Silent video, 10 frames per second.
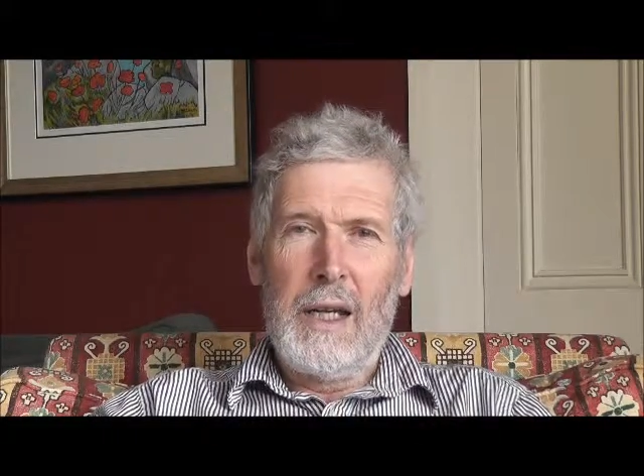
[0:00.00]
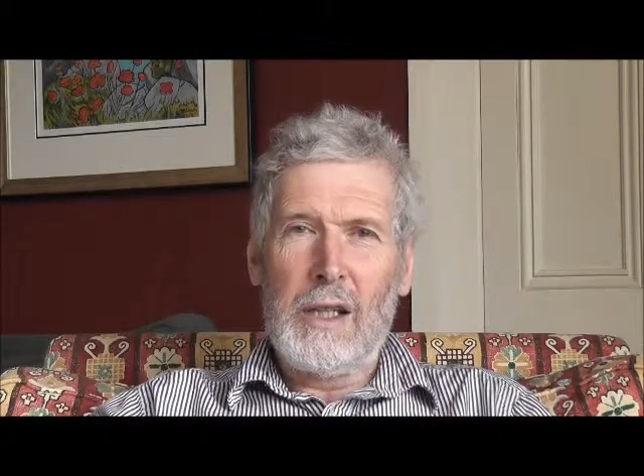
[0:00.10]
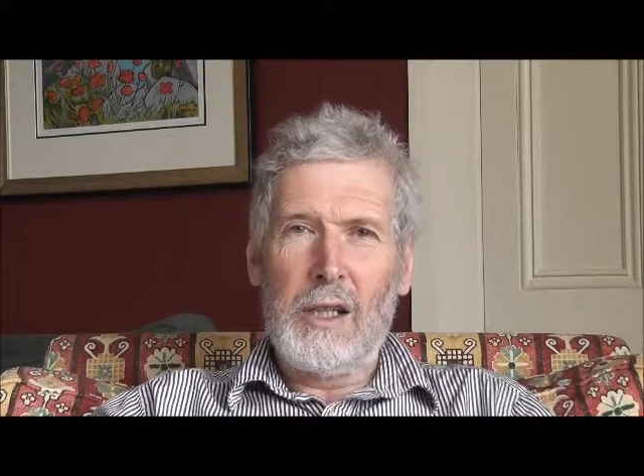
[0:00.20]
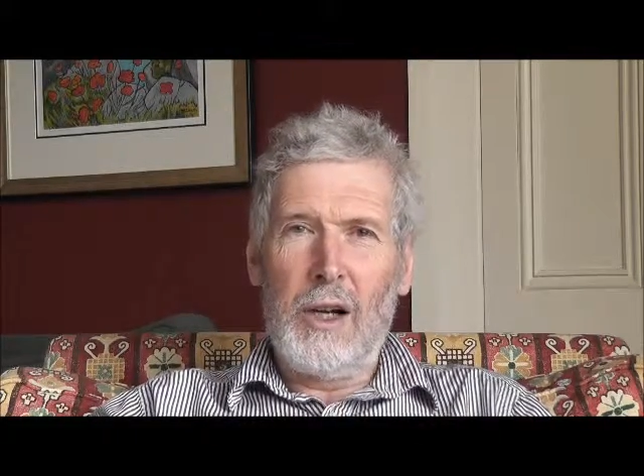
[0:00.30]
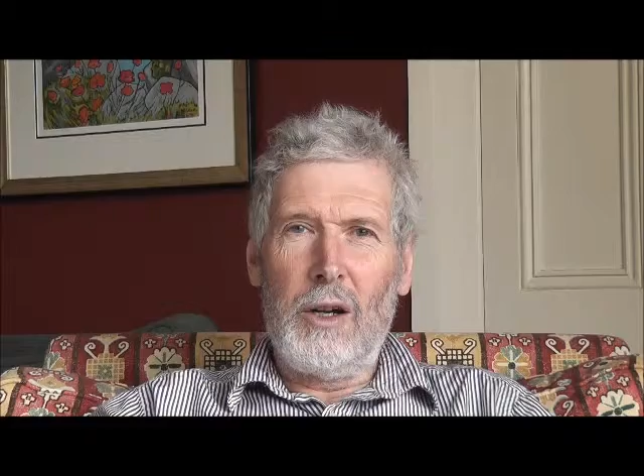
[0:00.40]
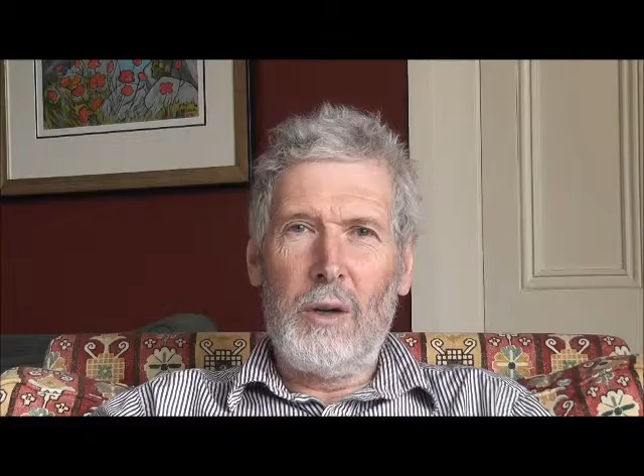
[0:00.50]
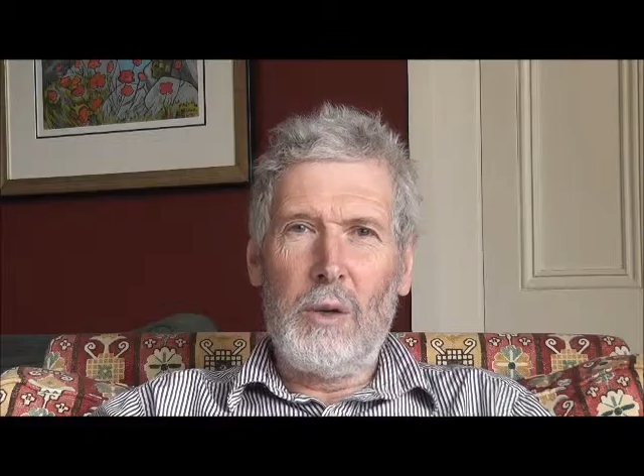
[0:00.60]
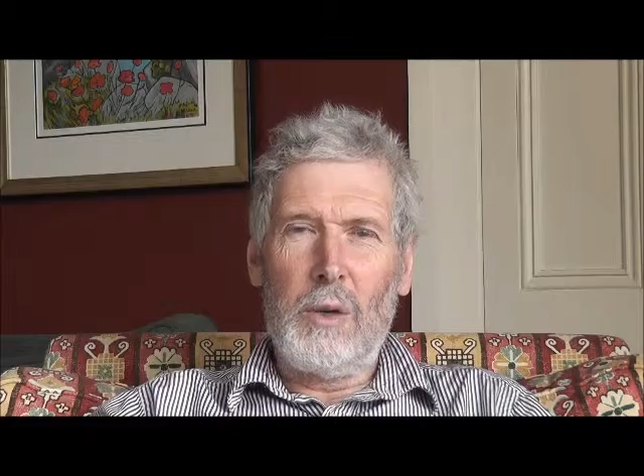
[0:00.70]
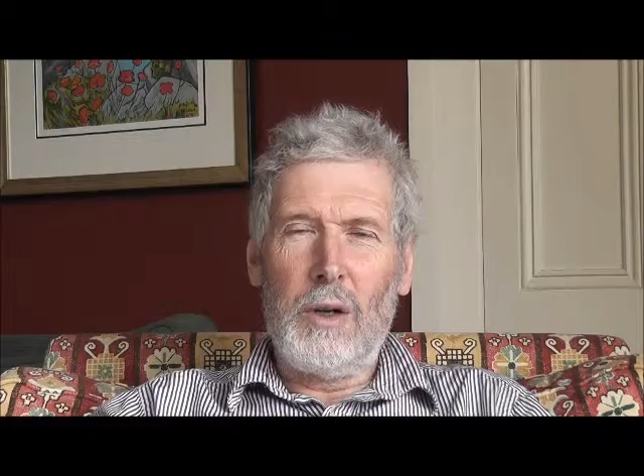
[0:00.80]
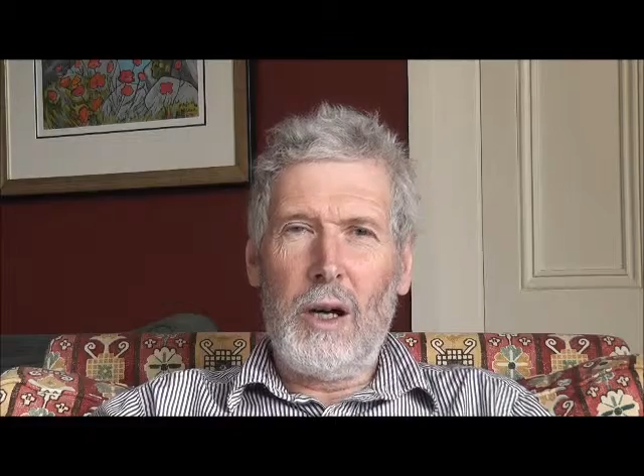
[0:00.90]

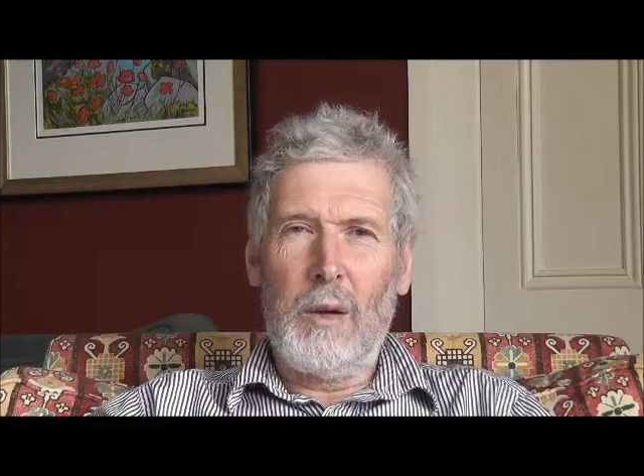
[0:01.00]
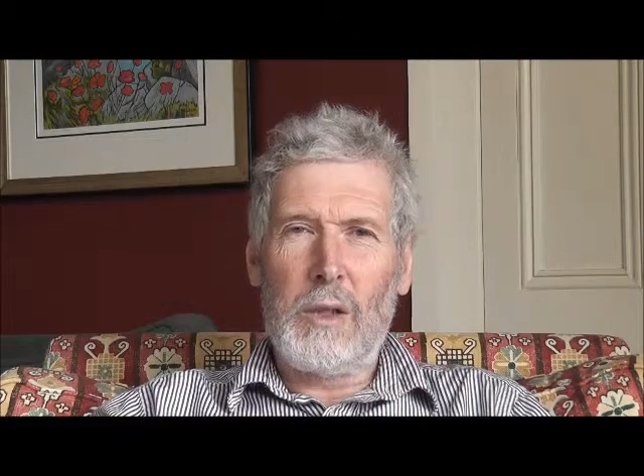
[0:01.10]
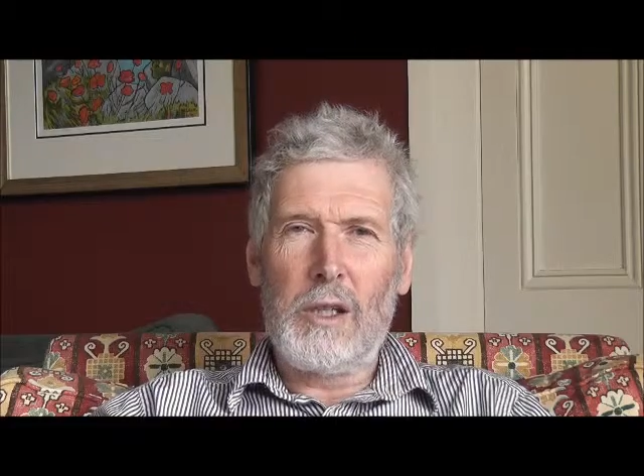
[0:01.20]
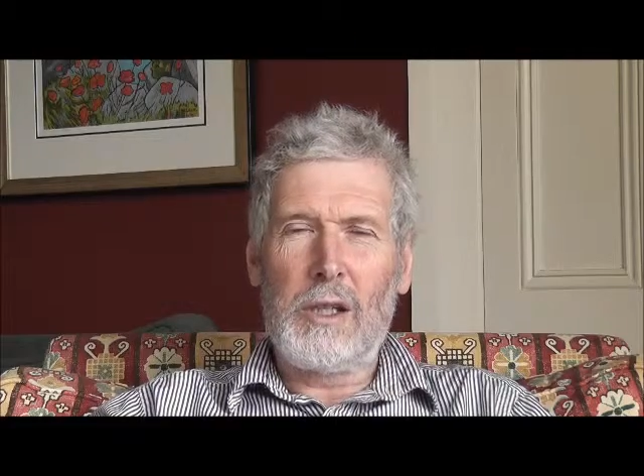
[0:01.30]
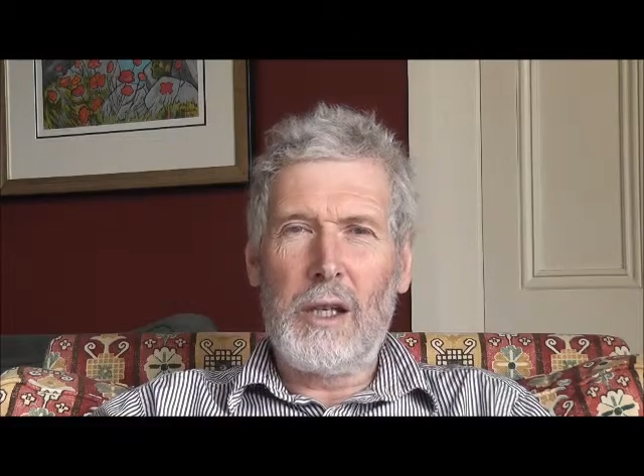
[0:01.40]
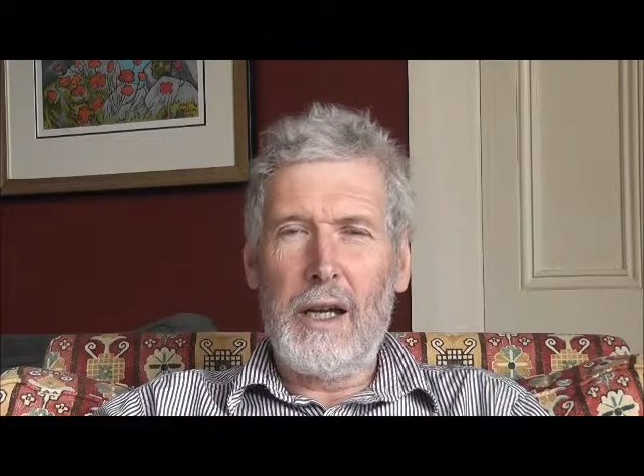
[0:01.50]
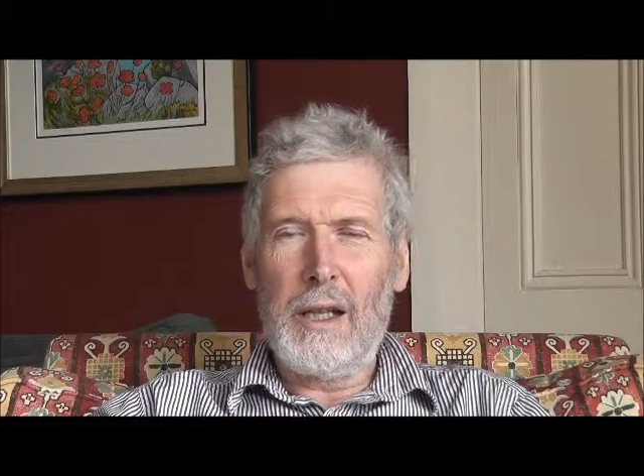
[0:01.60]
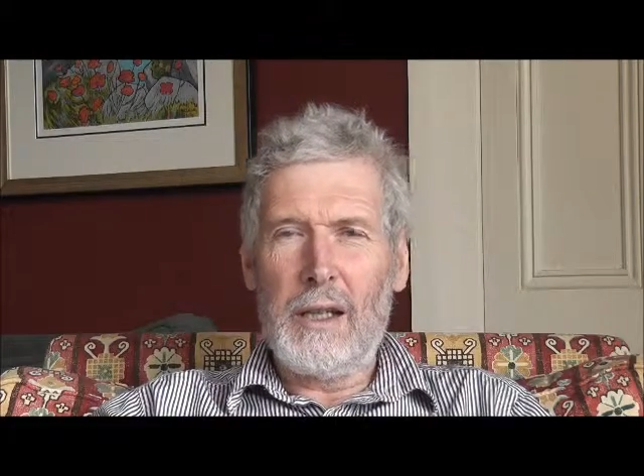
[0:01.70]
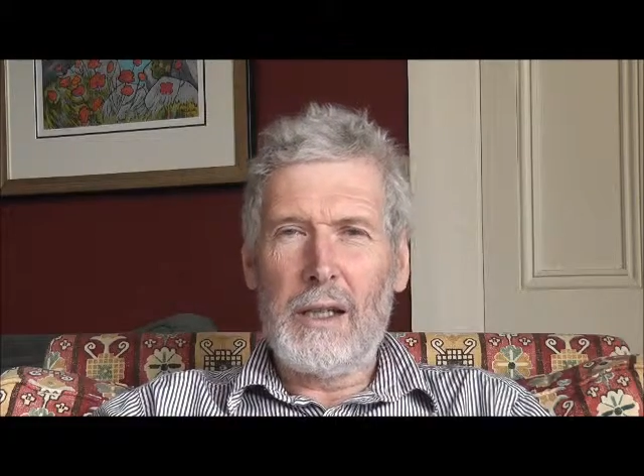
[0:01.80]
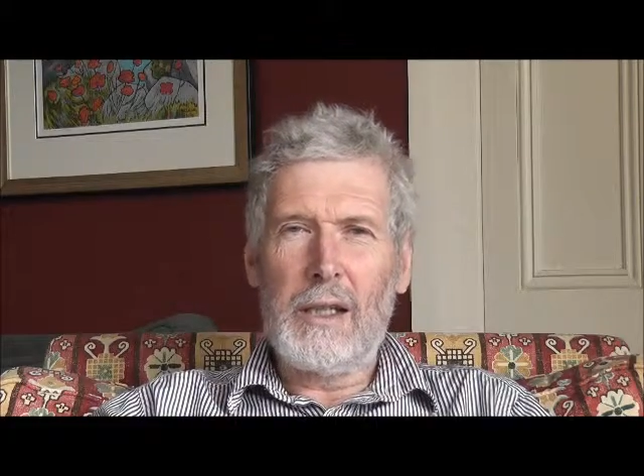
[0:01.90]
So I would
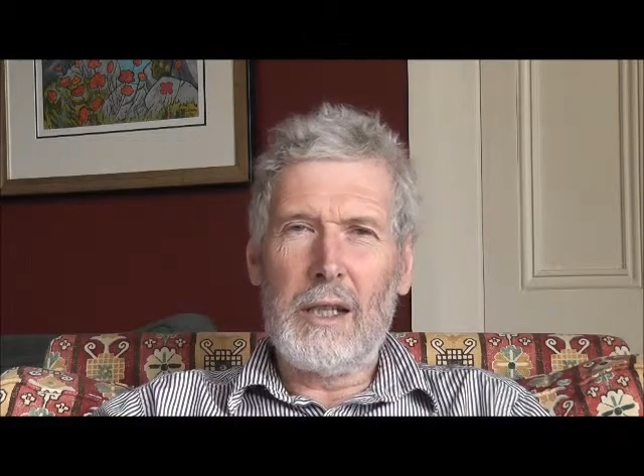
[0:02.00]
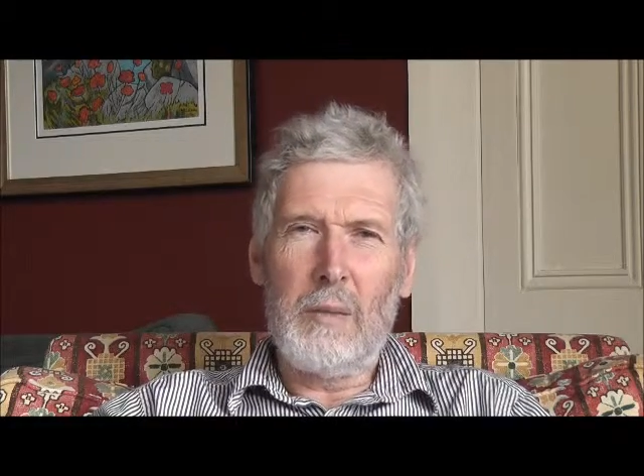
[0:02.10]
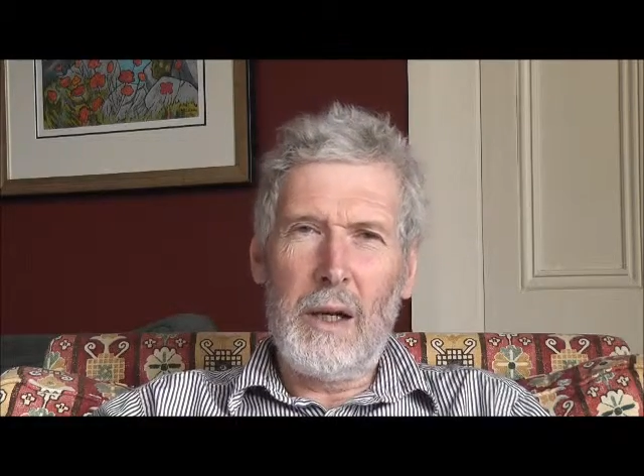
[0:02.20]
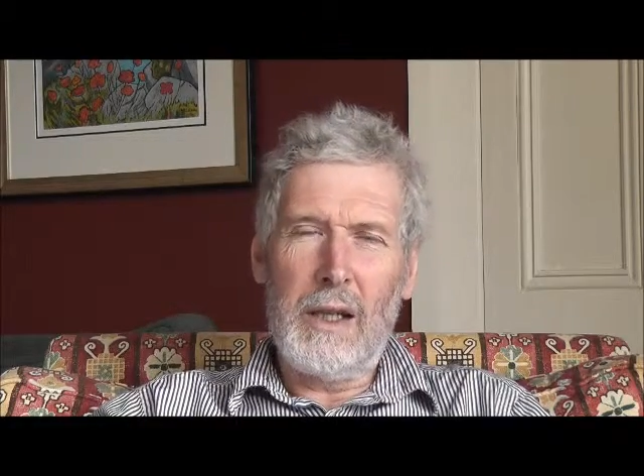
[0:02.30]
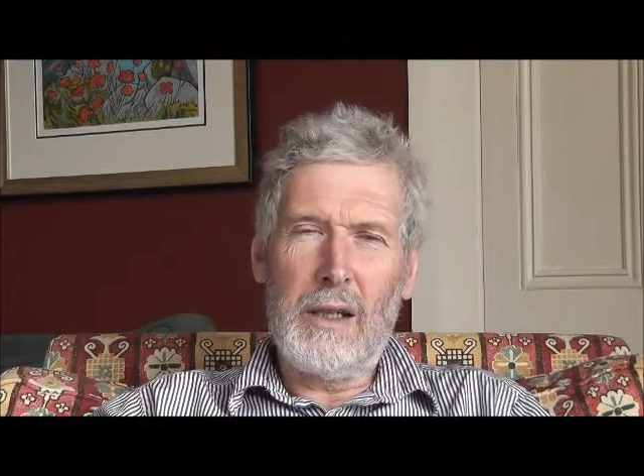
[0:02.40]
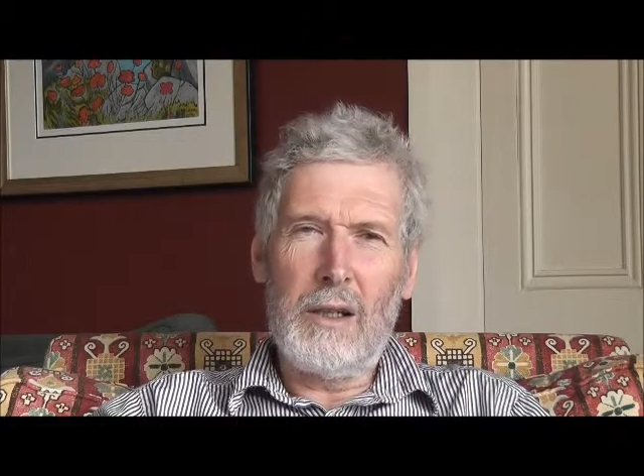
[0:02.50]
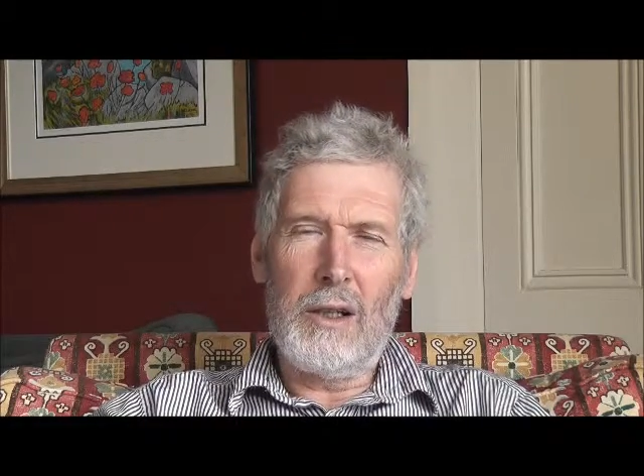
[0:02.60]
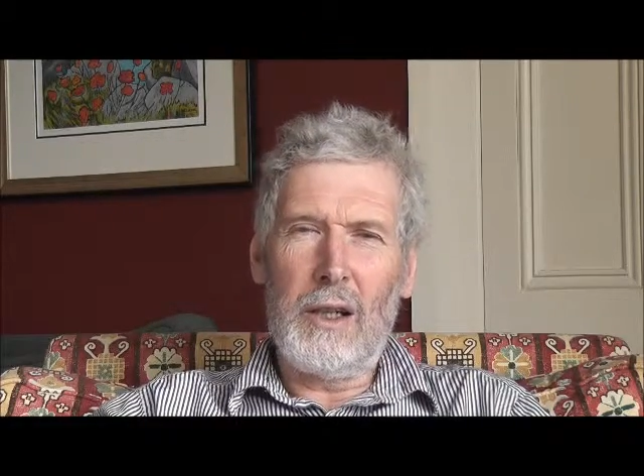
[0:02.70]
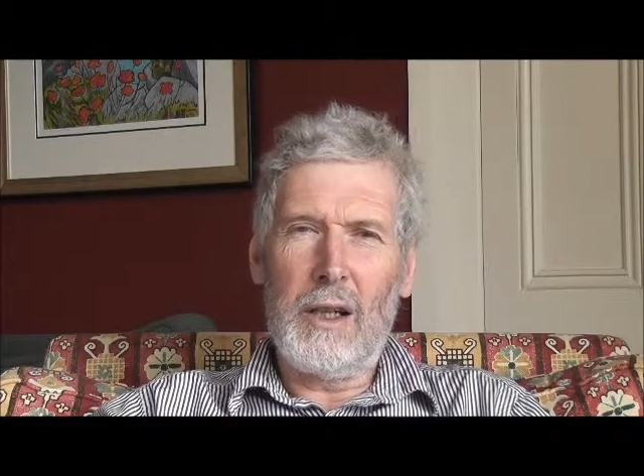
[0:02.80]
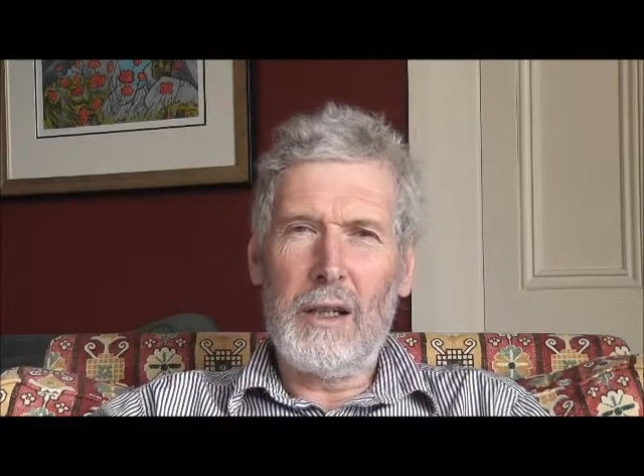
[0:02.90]
say in the main
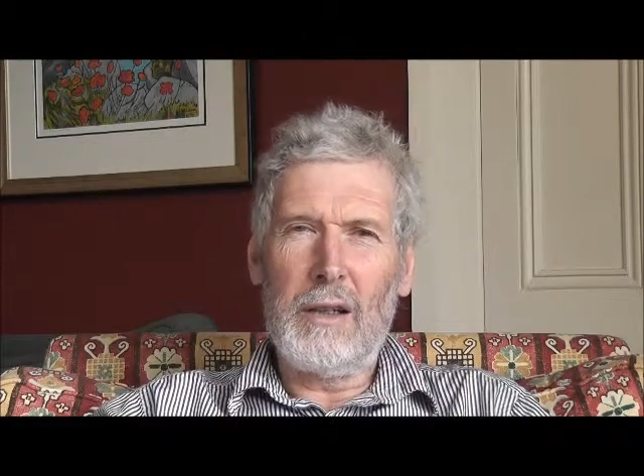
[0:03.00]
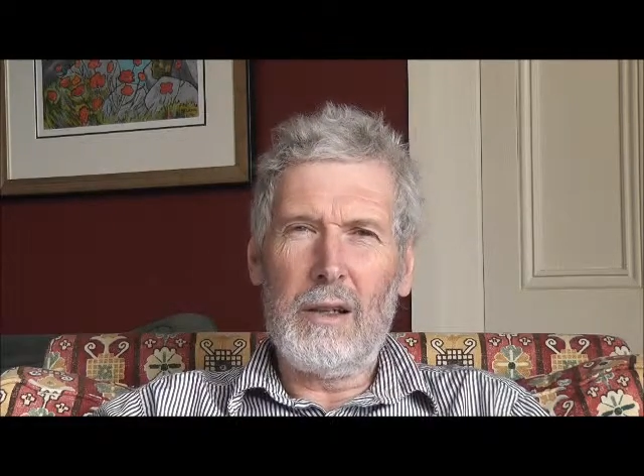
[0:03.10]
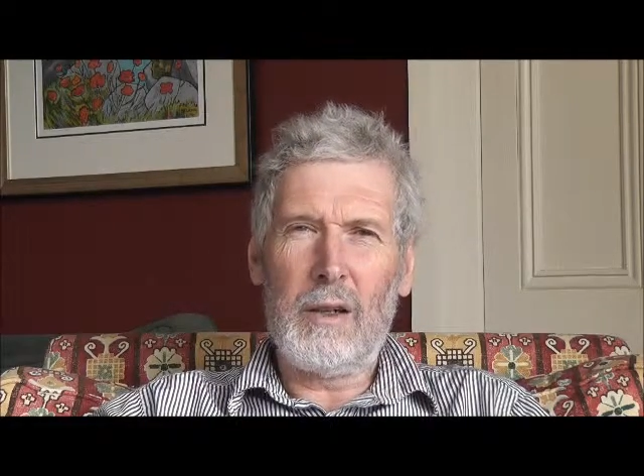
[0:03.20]
I